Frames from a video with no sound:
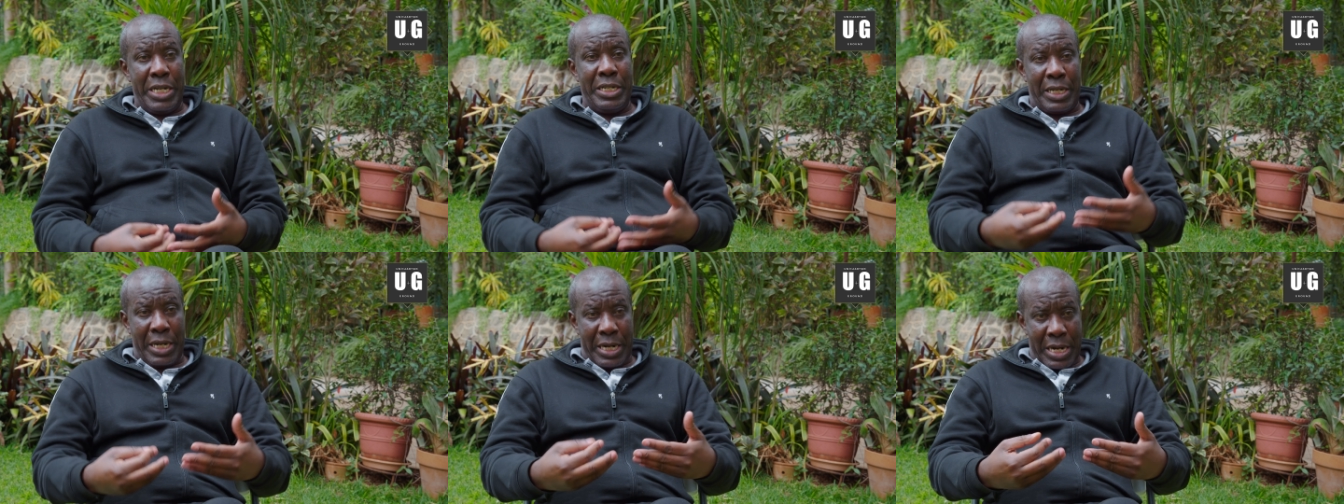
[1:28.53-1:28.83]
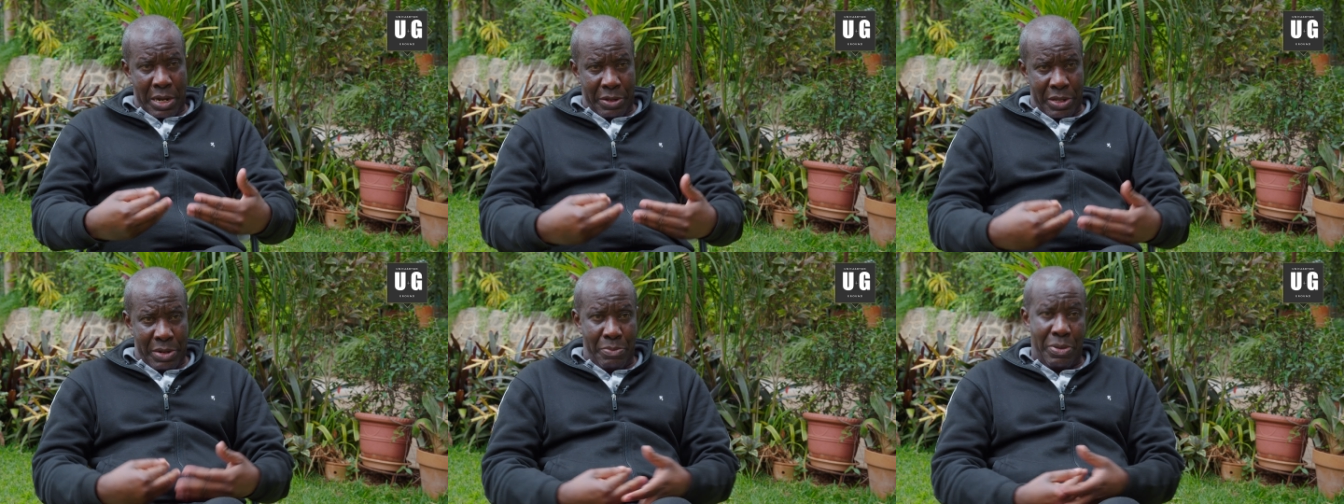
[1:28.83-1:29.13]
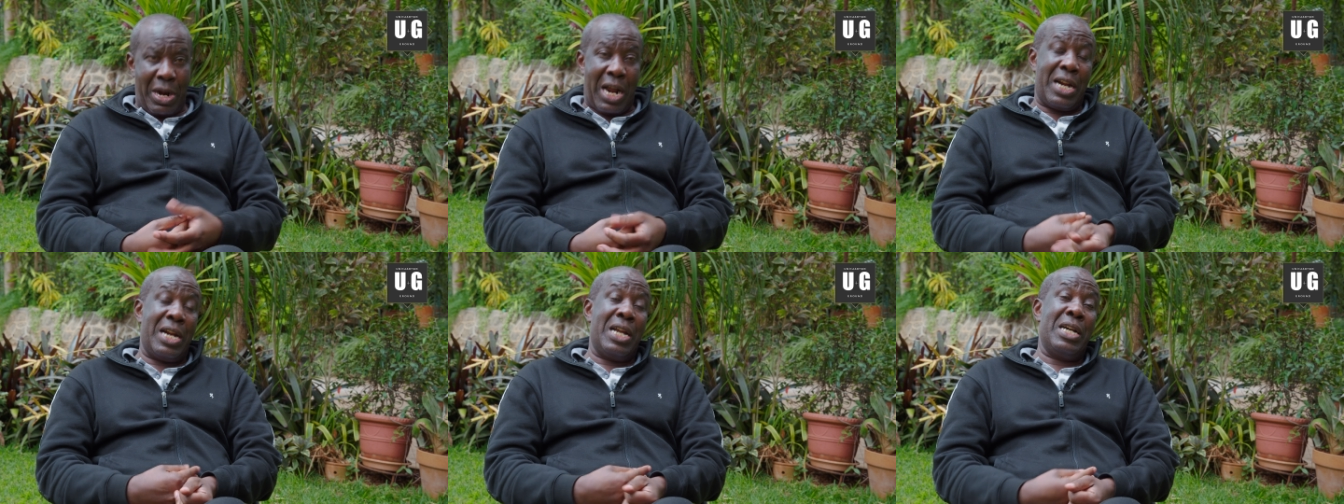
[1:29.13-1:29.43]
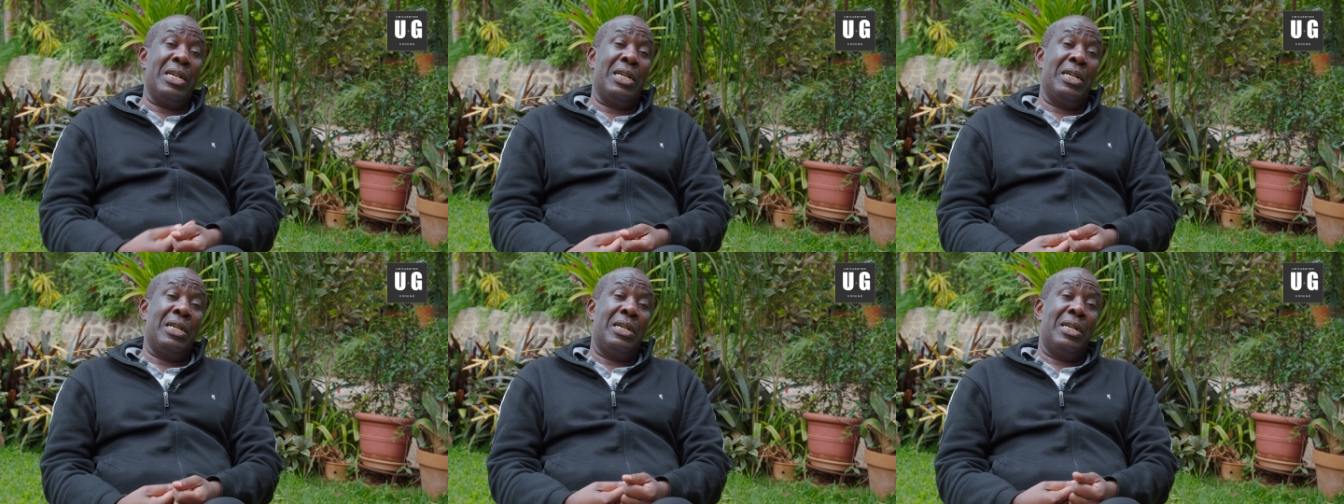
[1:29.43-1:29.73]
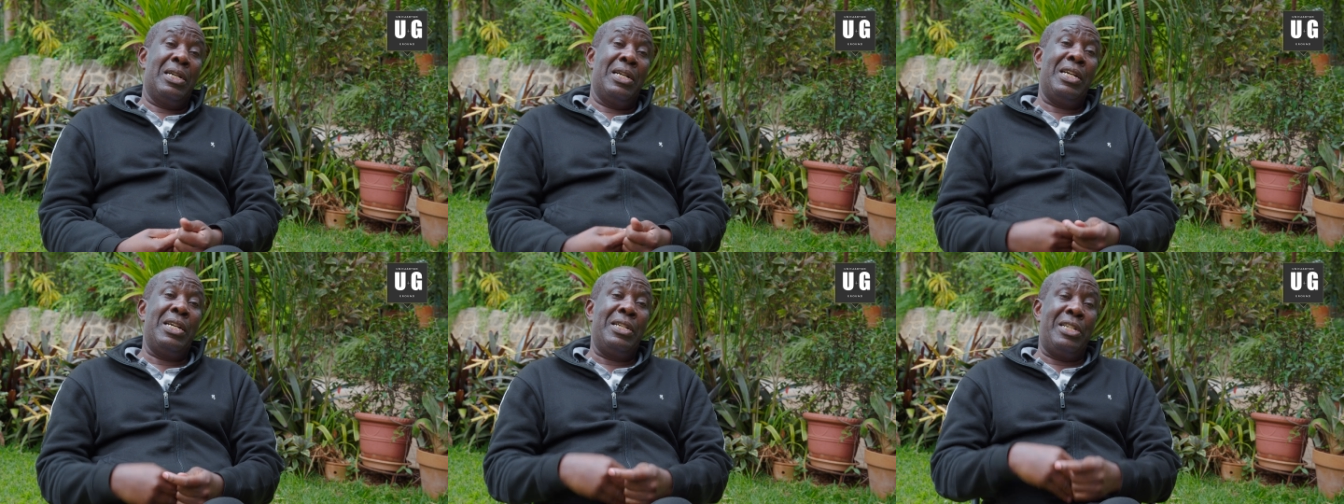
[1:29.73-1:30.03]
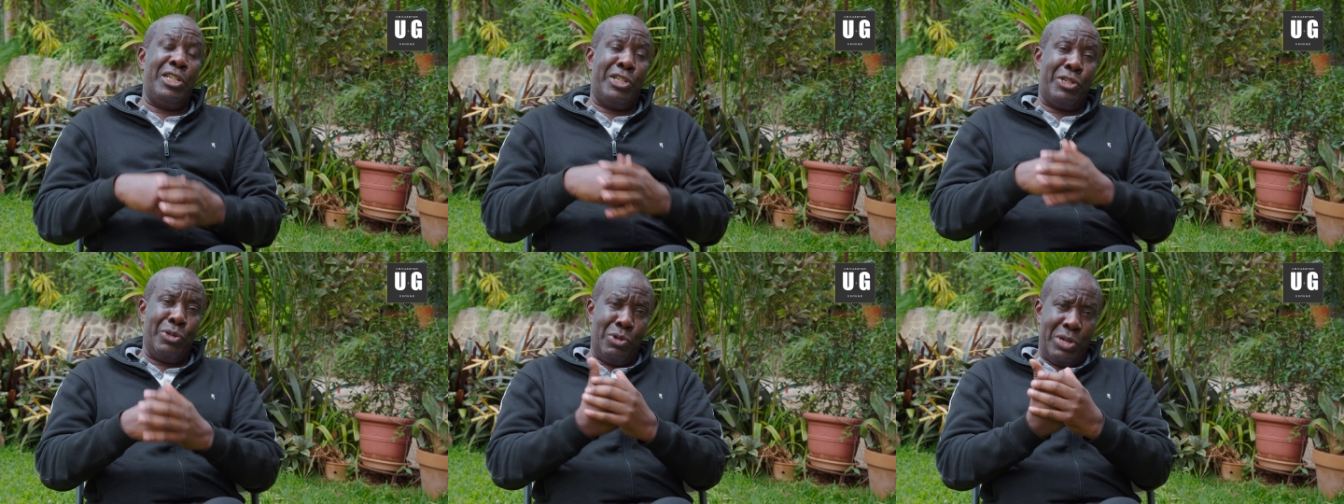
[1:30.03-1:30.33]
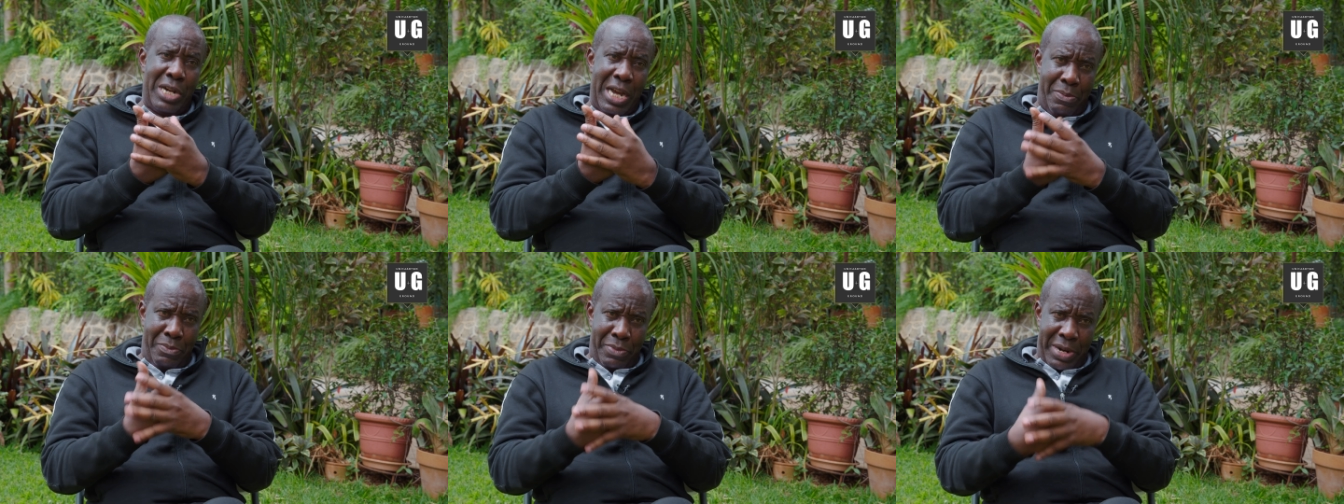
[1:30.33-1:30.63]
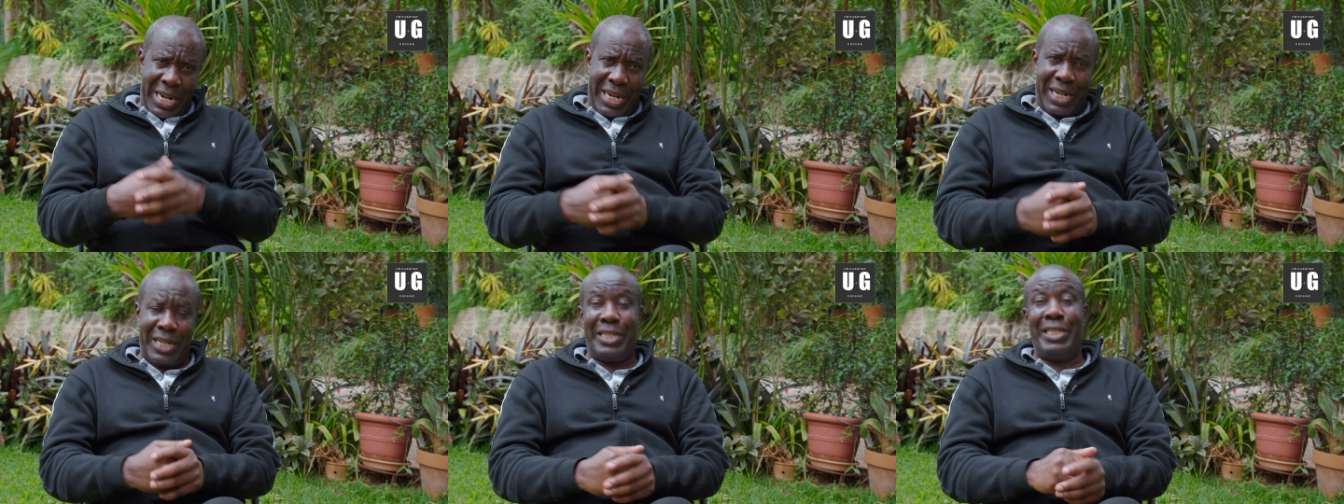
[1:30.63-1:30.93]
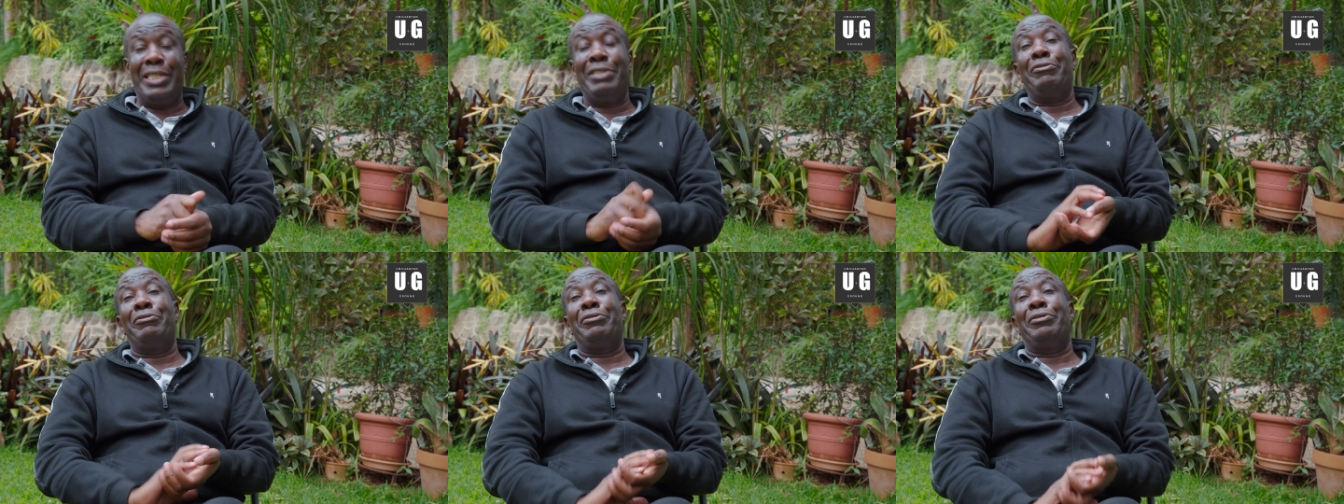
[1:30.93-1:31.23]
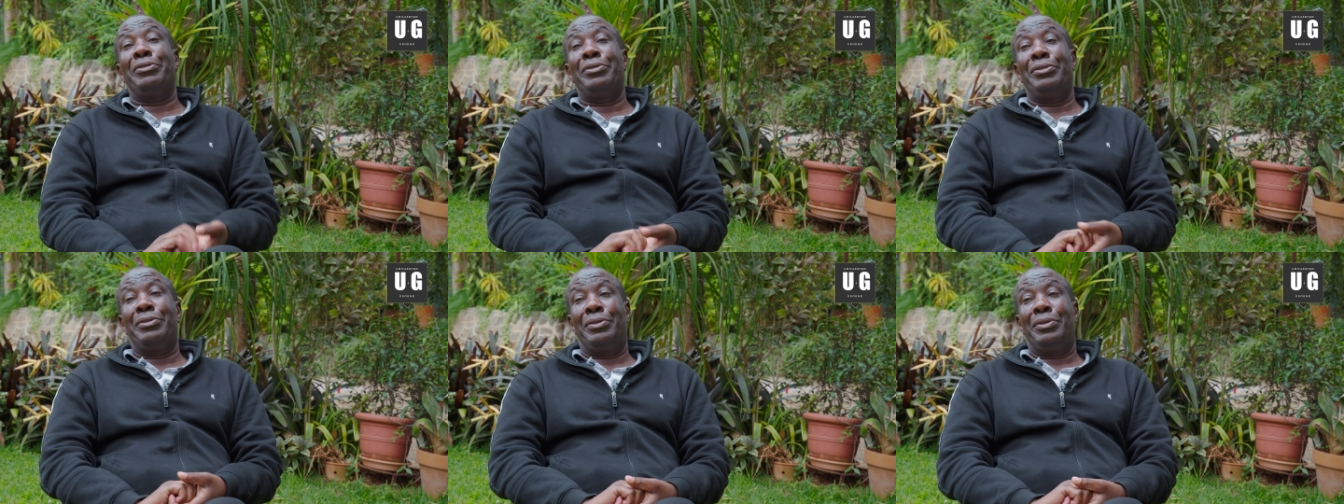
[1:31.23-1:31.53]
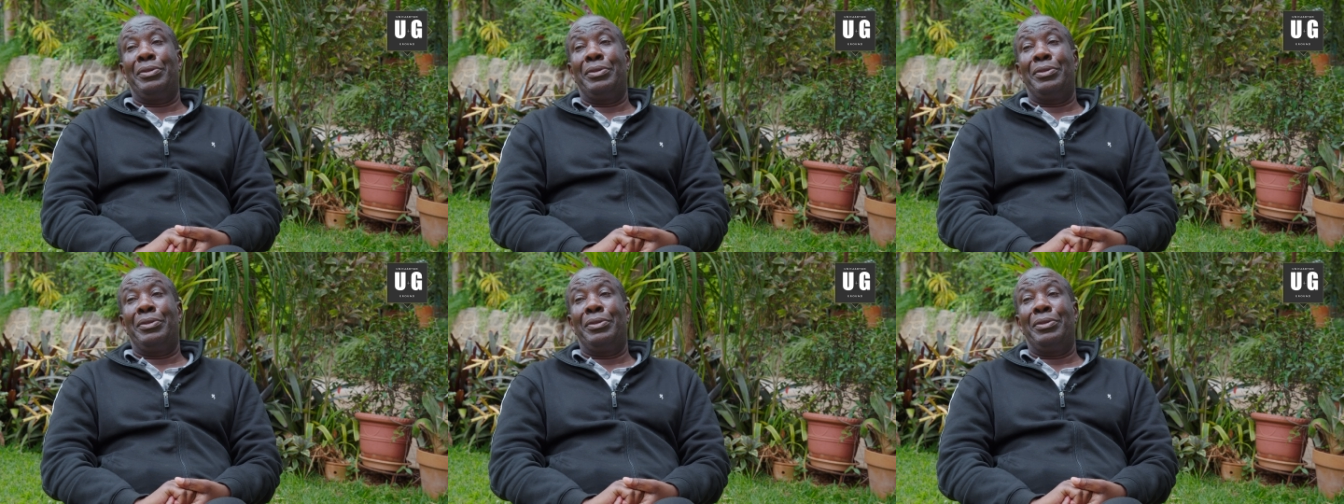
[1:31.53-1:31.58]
inside now the bladder. It showed I'm negative.